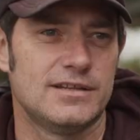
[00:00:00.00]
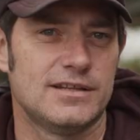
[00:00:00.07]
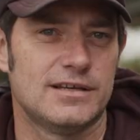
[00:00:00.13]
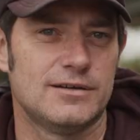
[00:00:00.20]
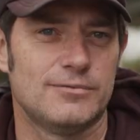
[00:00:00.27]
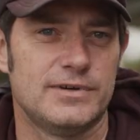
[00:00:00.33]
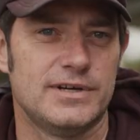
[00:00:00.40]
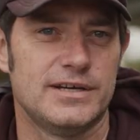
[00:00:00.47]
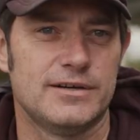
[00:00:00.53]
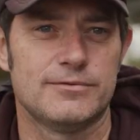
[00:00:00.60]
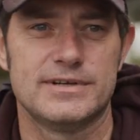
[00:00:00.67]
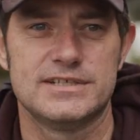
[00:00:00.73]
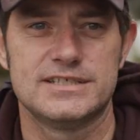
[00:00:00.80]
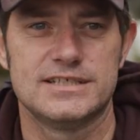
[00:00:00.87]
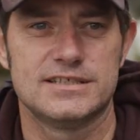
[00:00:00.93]
that we are
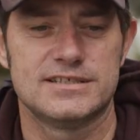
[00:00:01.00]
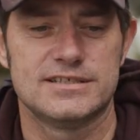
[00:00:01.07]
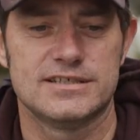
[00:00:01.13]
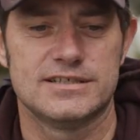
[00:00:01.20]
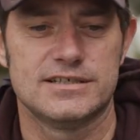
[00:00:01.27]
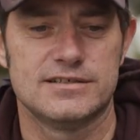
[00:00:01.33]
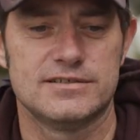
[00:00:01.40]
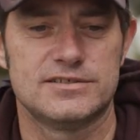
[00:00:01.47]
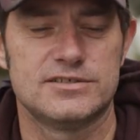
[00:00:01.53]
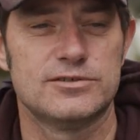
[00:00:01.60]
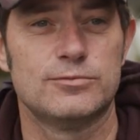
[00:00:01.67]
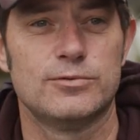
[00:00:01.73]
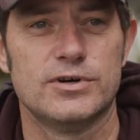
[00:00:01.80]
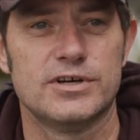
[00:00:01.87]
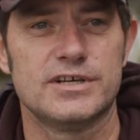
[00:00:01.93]
renting to, to
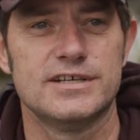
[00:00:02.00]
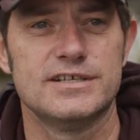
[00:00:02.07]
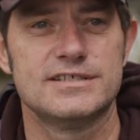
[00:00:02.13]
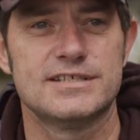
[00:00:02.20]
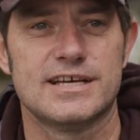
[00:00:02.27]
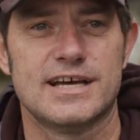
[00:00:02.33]
workers